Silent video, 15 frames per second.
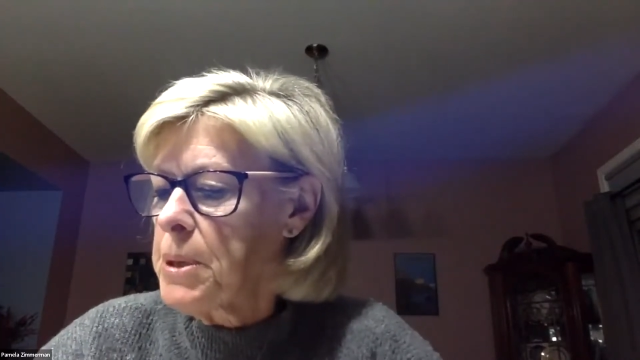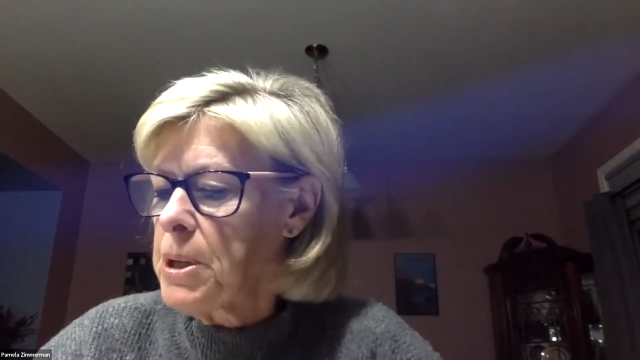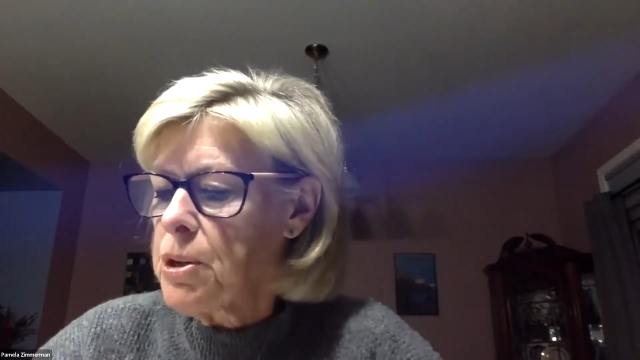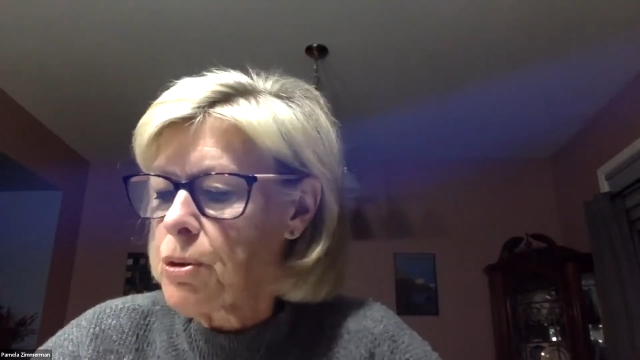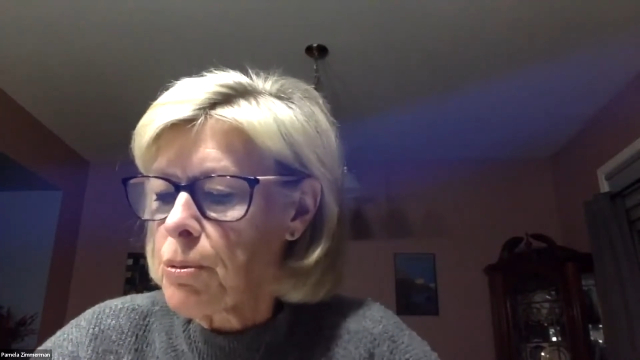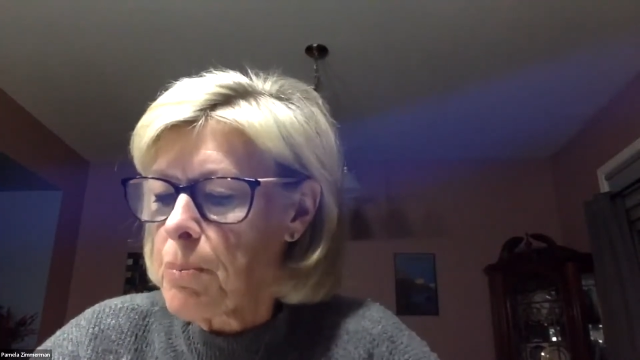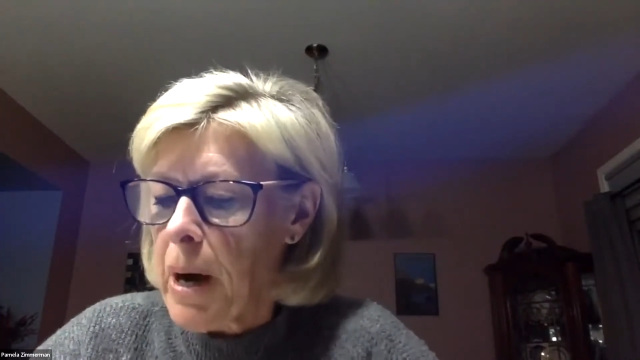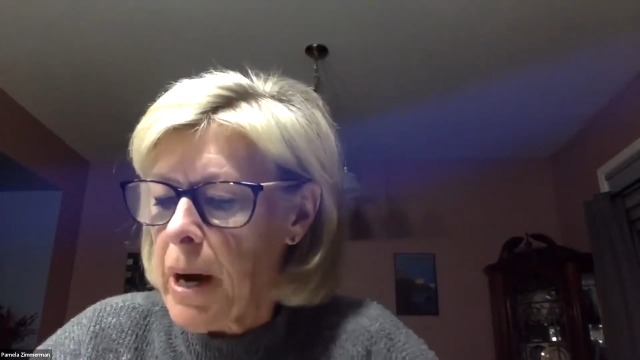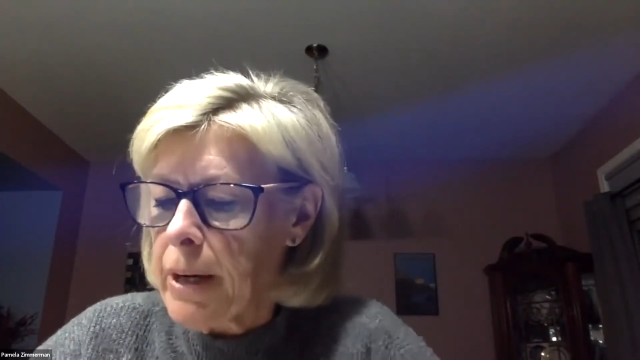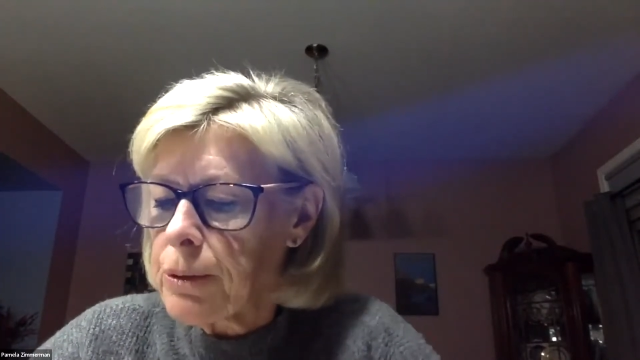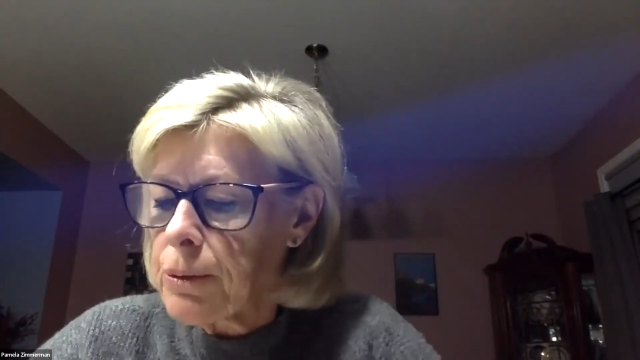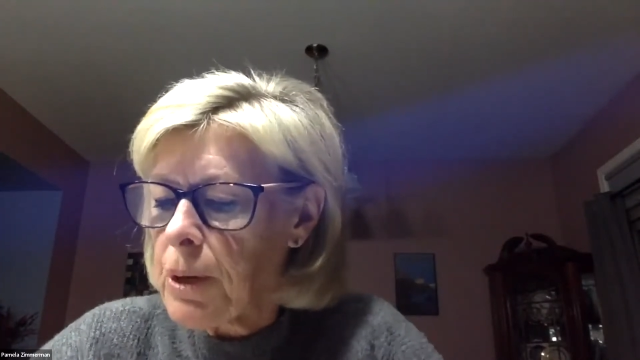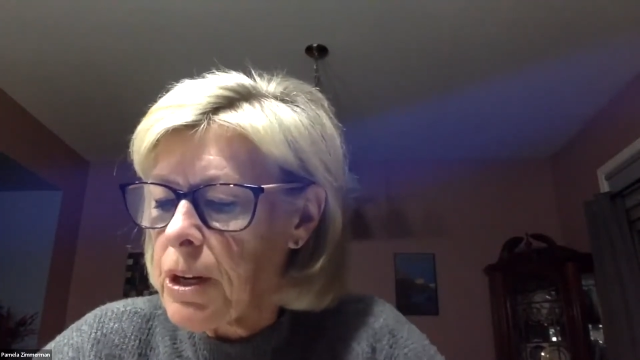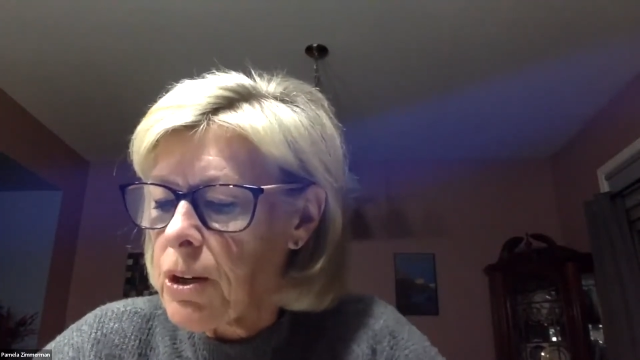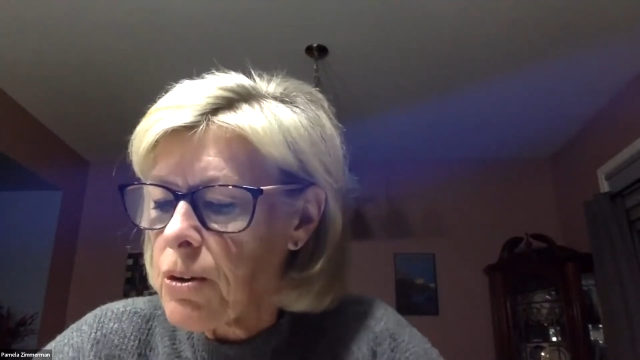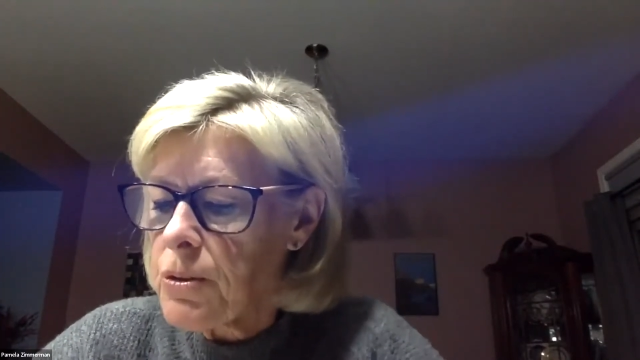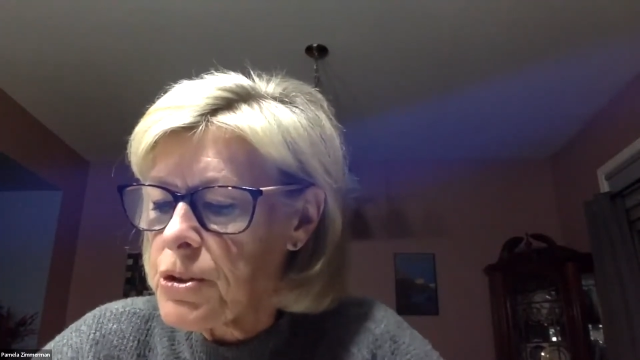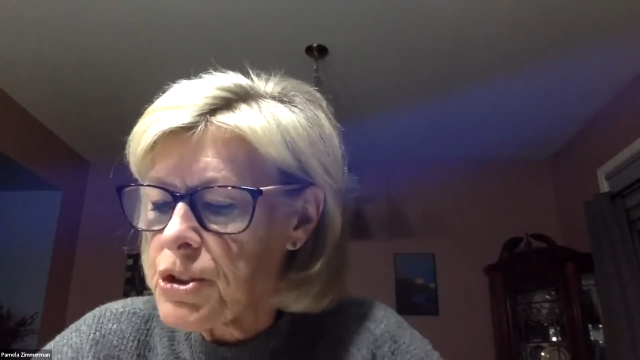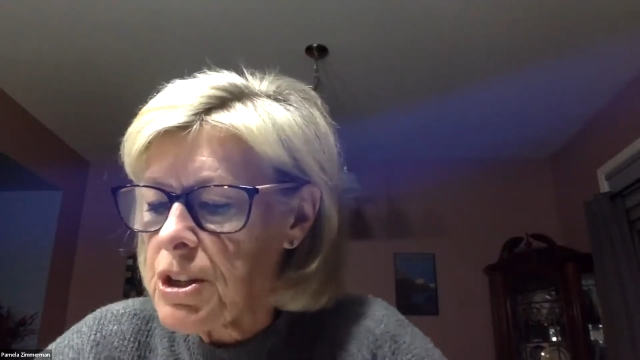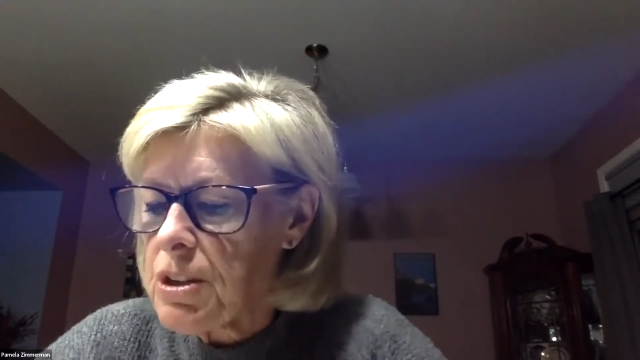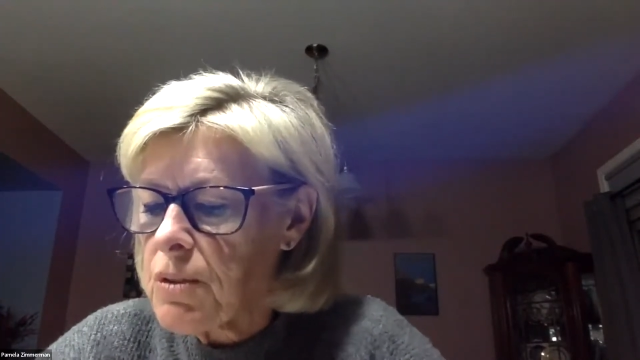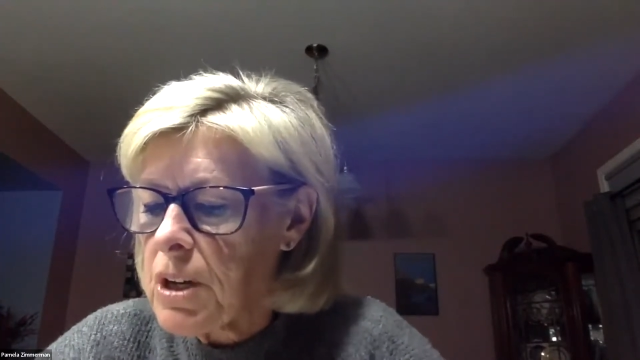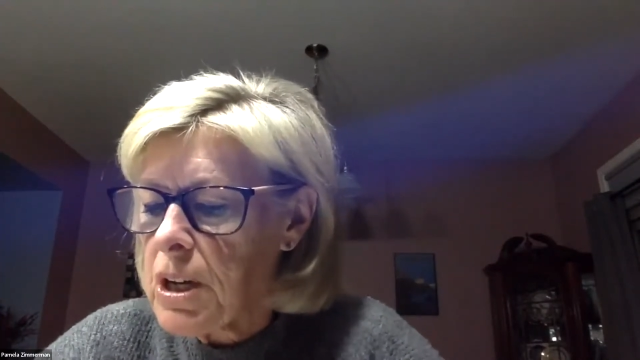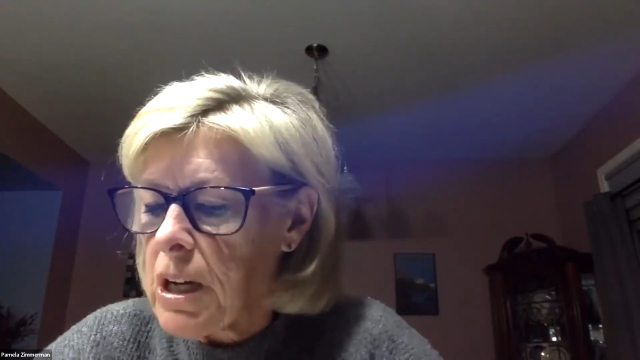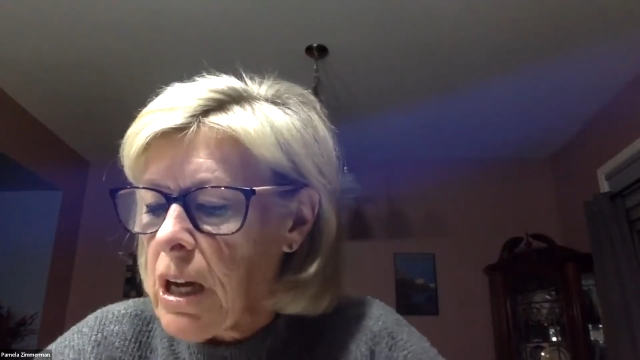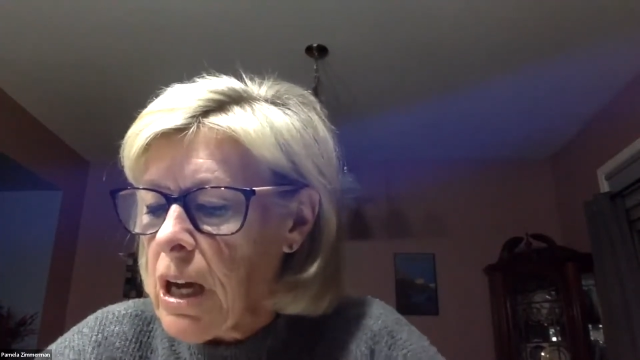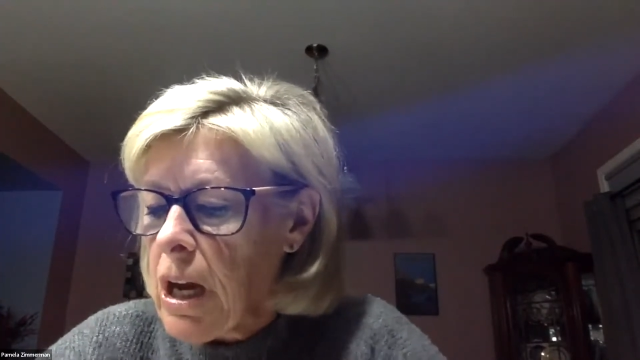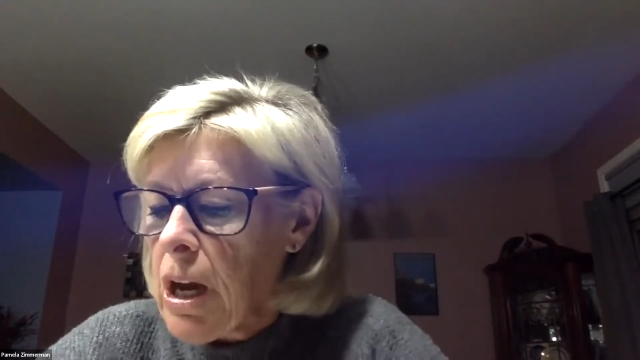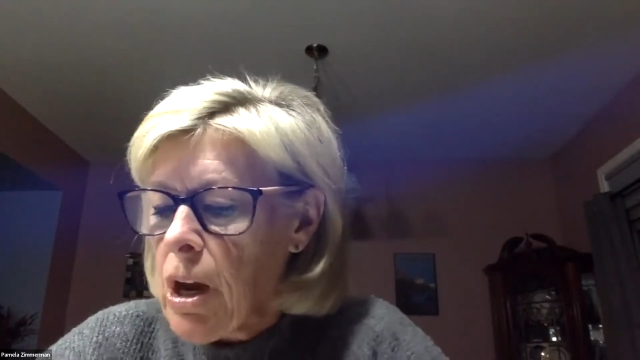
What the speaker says: your moderator this evening